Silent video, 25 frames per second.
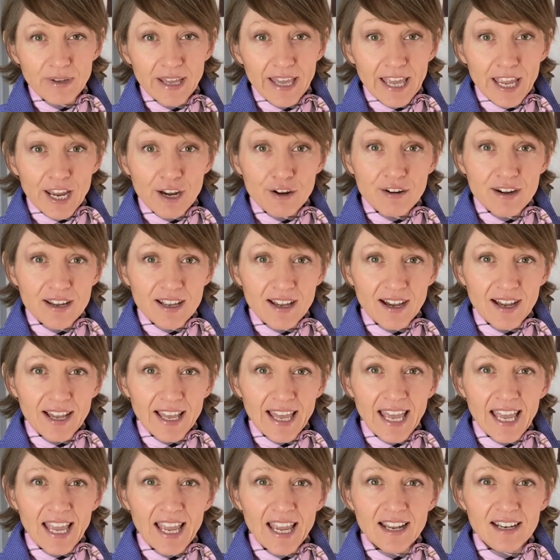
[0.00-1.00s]
area
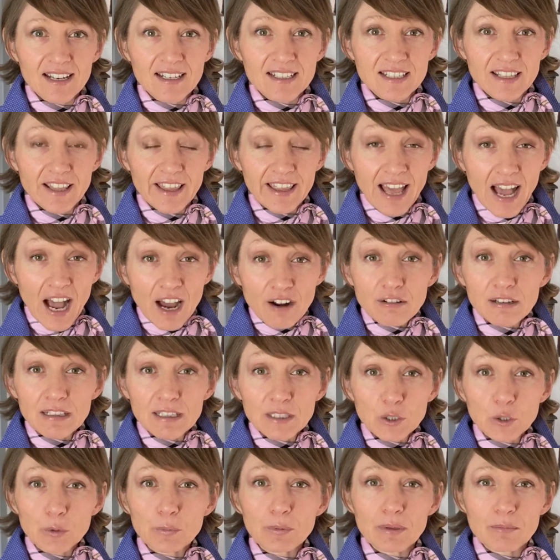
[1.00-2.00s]
and they are a
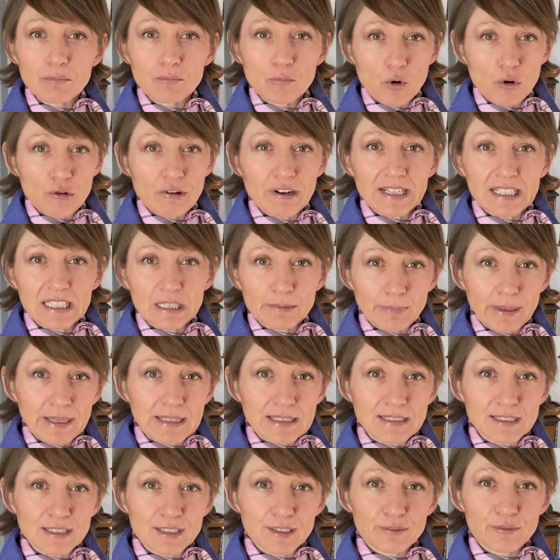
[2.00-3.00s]
little bit more
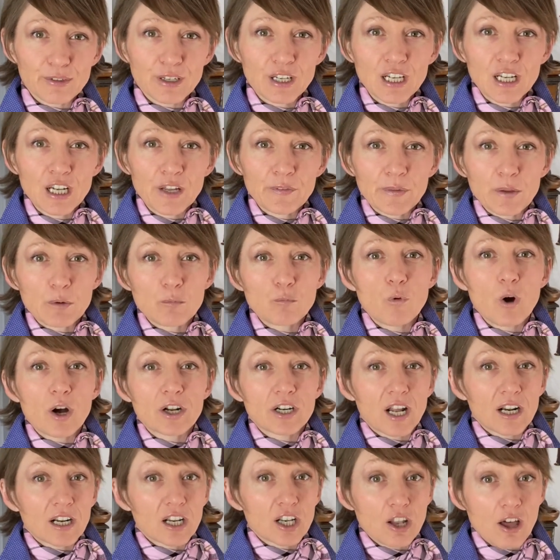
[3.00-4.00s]
expensive than
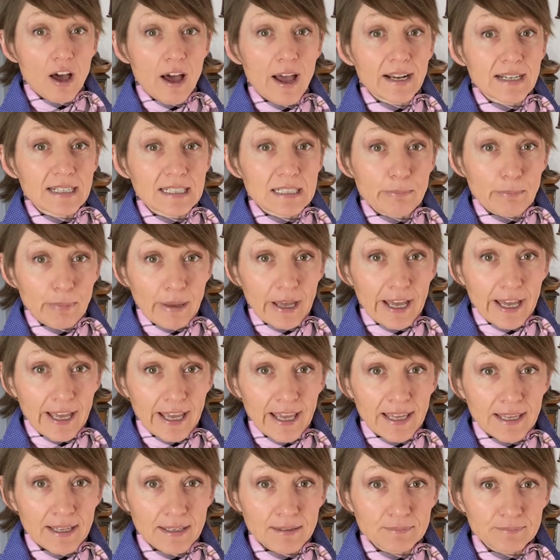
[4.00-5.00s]
what I'd like to
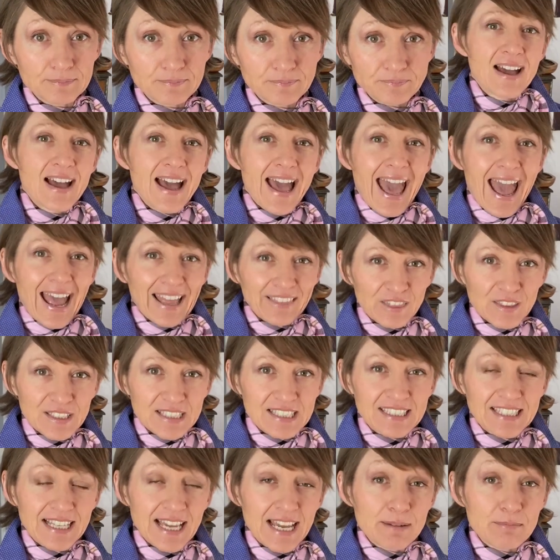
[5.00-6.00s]
pay. At the
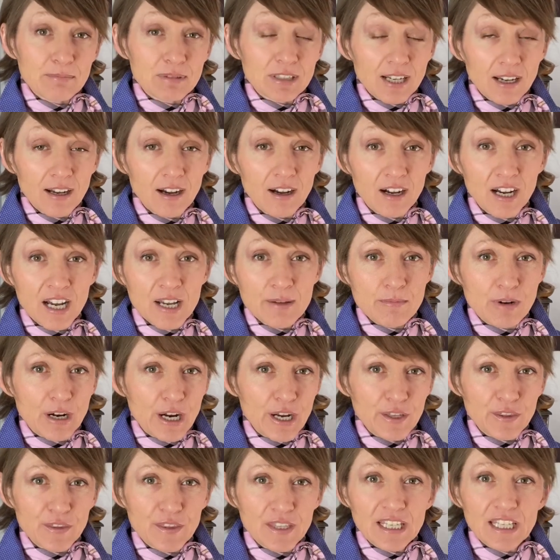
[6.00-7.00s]
same time,
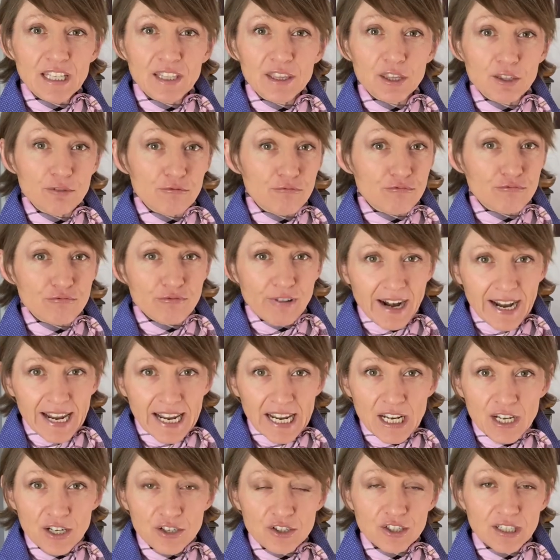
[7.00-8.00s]
I think the
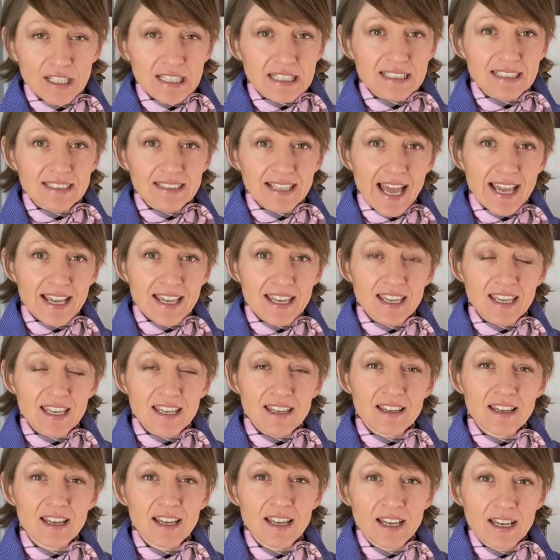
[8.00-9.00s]
range is
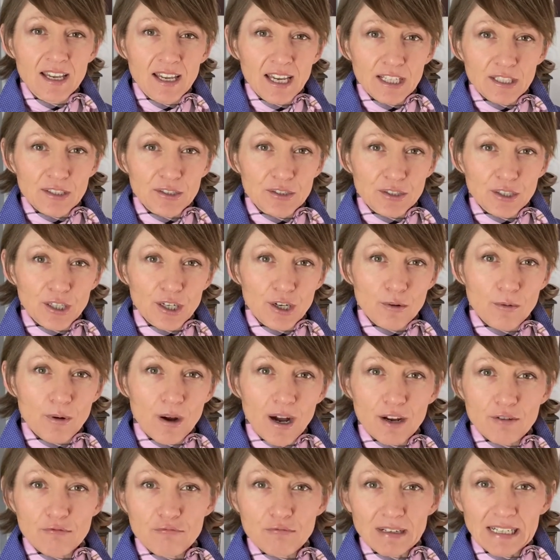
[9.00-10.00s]
lacking, and so
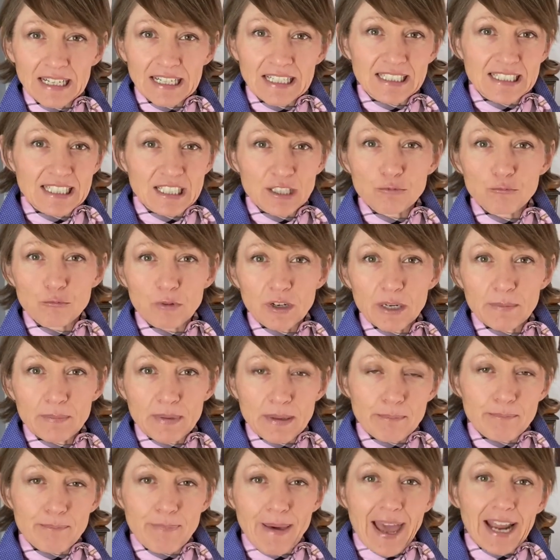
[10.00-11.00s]
I really didn't want to
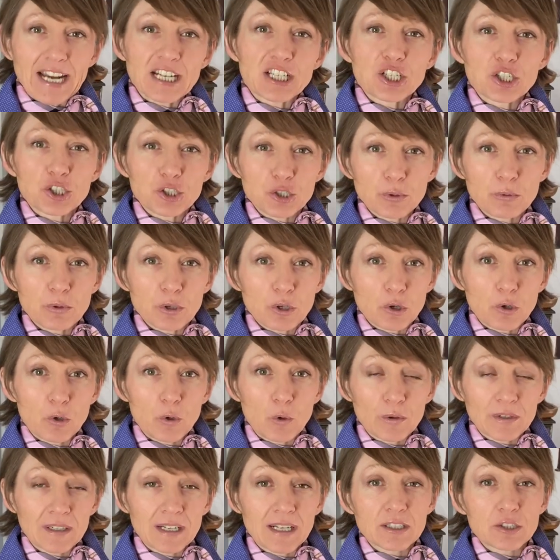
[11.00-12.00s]
be backed into a
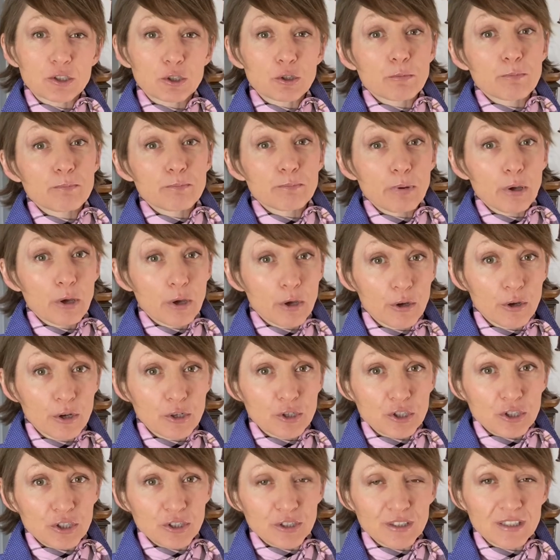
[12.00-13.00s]
corner to
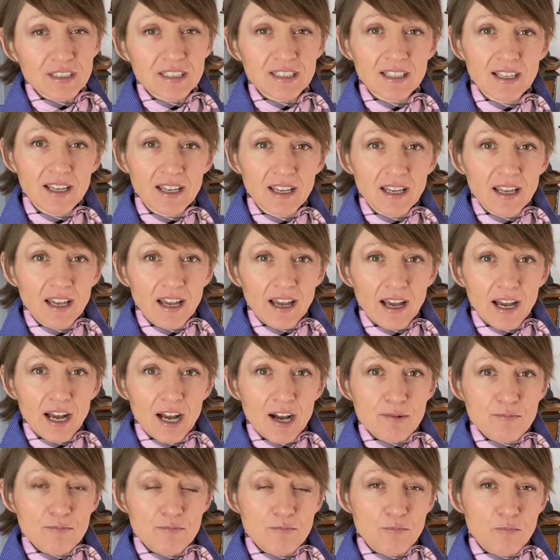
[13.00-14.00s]
purchase
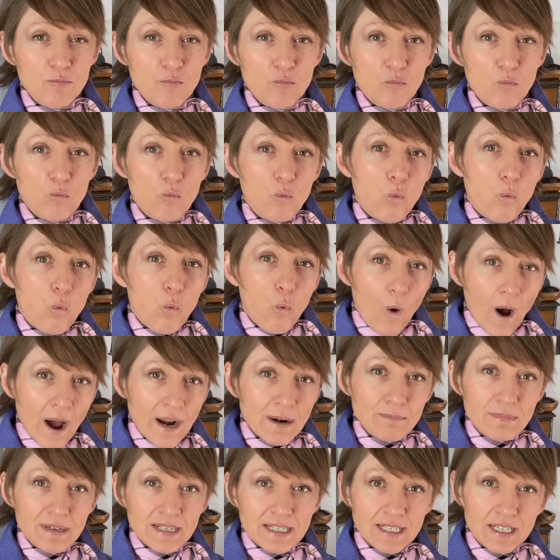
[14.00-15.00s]

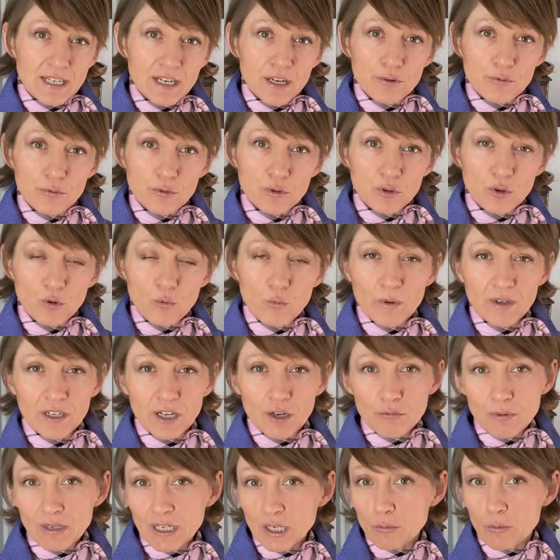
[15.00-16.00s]
one material when
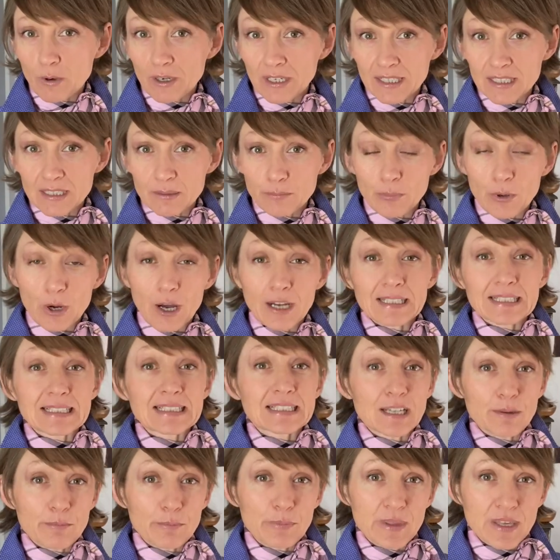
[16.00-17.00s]
I really wanted to buy
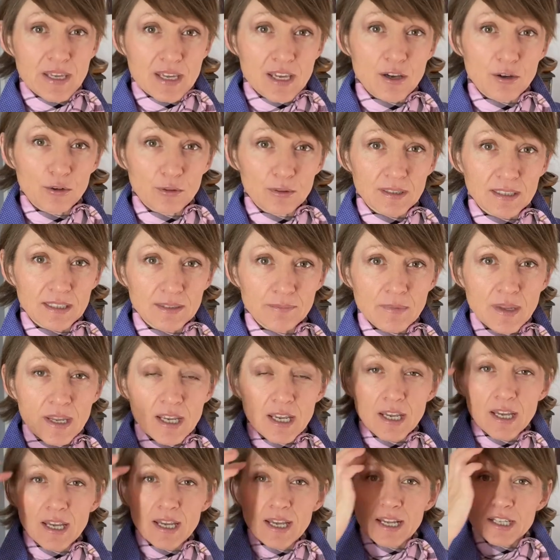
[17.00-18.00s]
something else.
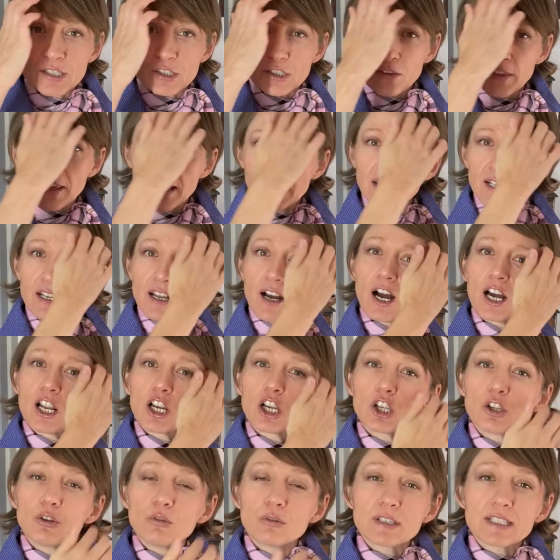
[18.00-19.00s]
So then I
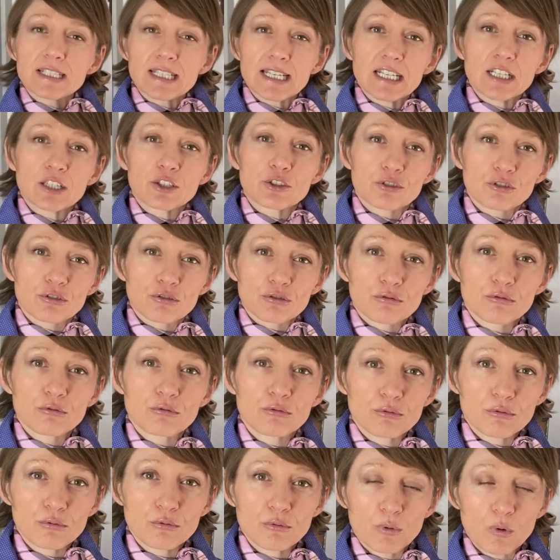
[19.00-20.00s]
looked
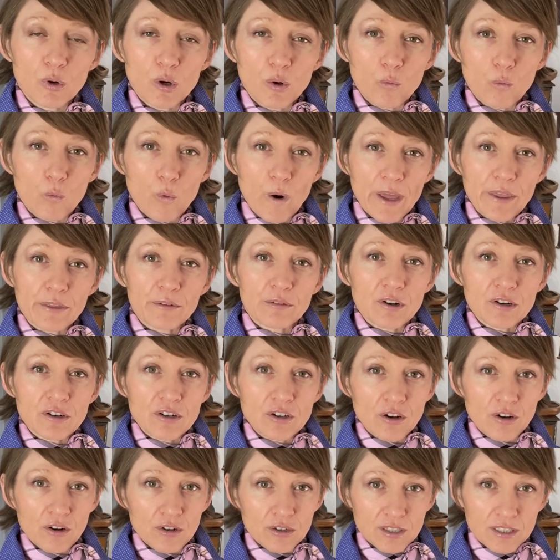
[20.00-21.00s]
into whether or
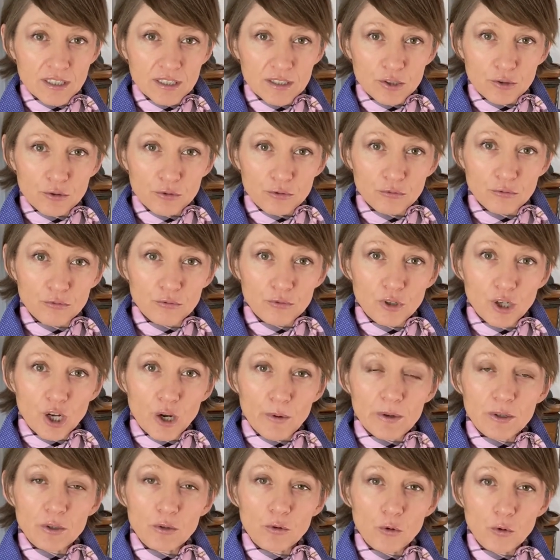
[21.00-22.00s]
not to
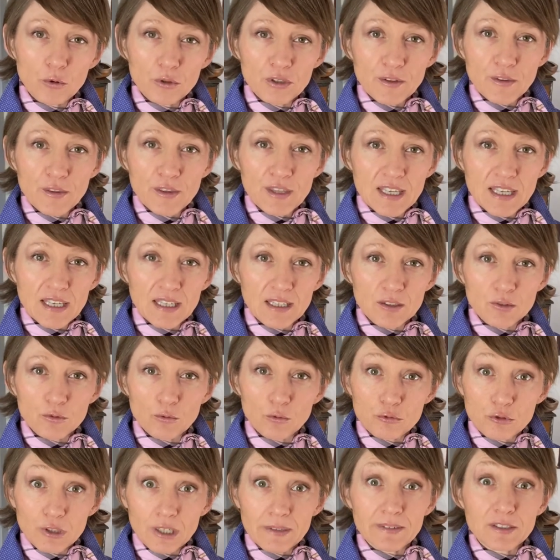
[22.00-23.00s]
go and order things
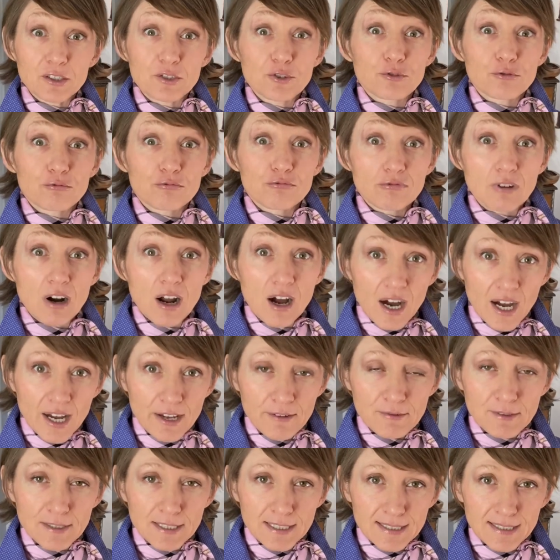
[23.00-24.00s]
or to even
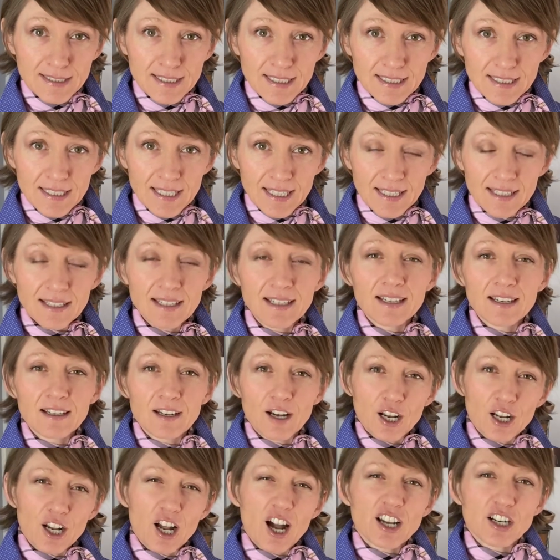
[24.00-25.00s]
drive to Sydney.
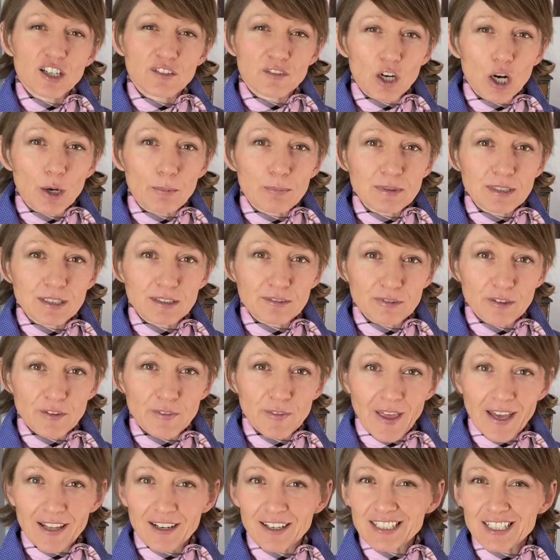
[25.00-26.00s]
I kind of opted for
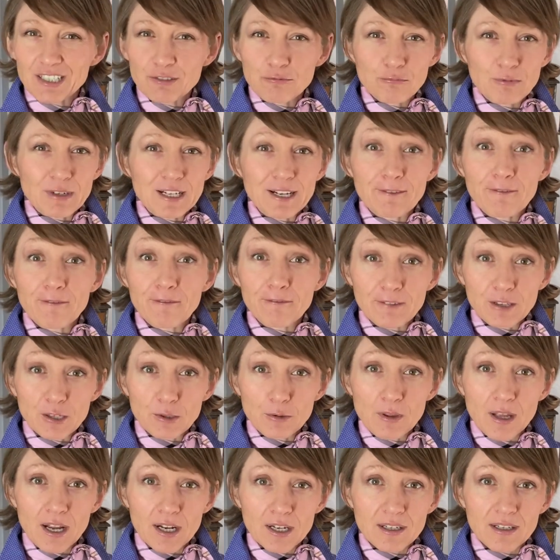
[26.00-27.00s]
that. I didn't really
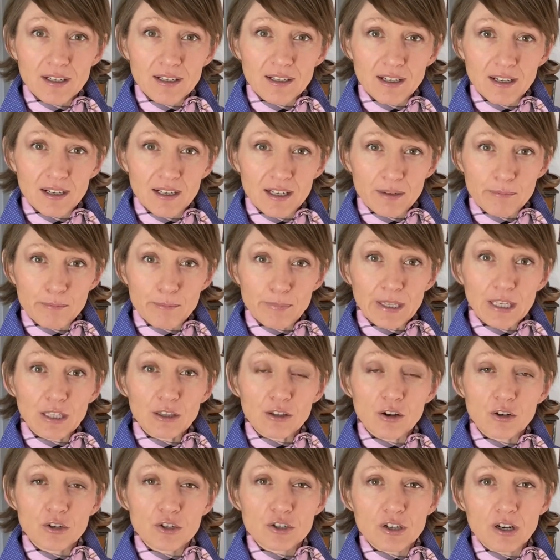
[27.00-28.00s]
feel like a big
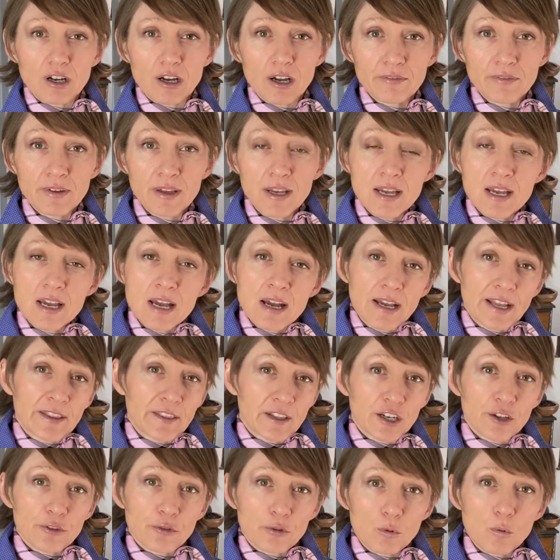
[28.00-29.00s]
long drive. And
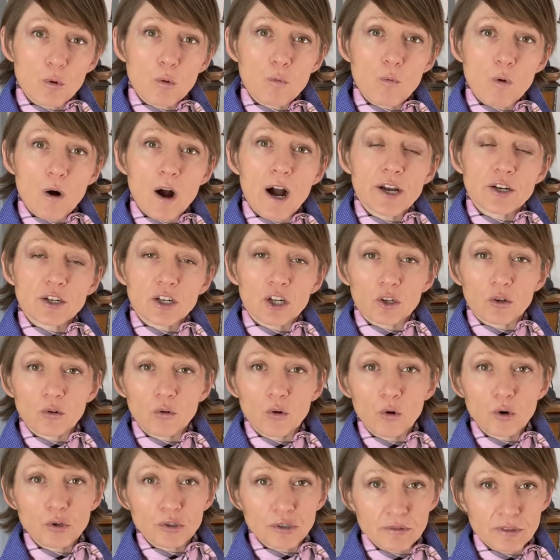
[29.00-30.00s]
then I thought, well, why not
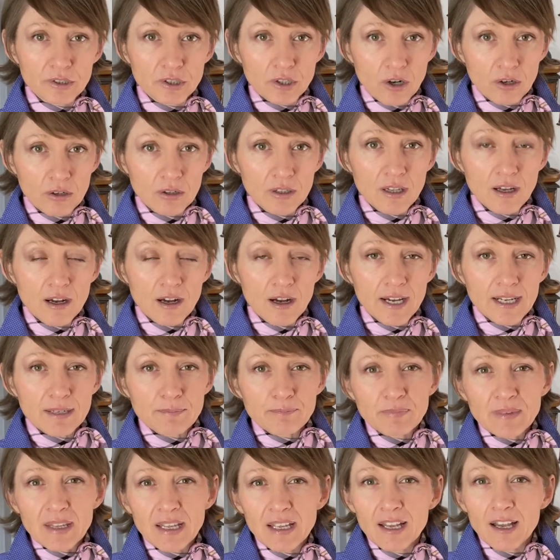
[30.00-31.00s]
order it
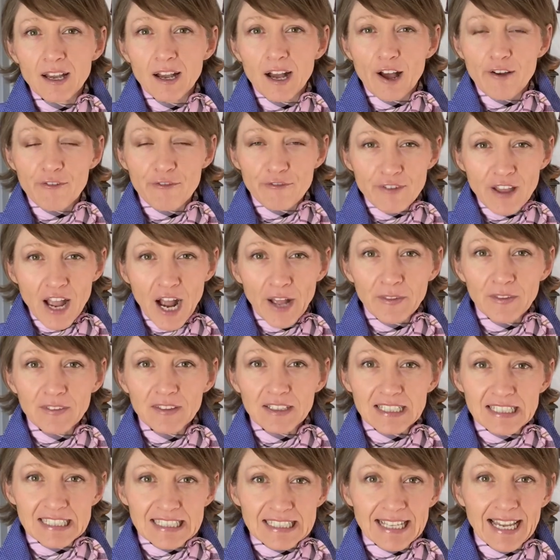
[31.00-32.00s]
online? I found that
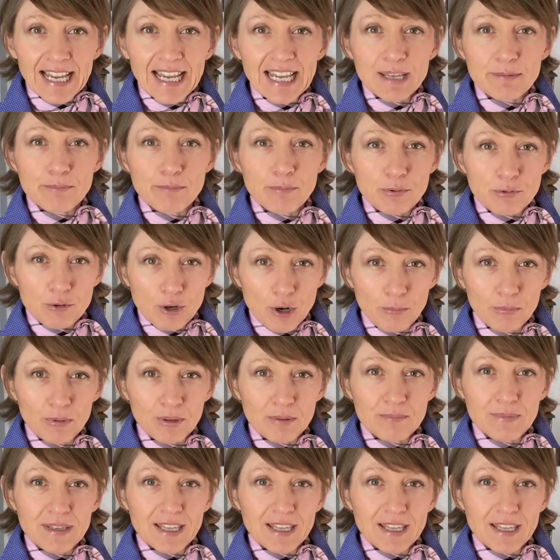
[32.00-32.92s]
the same problem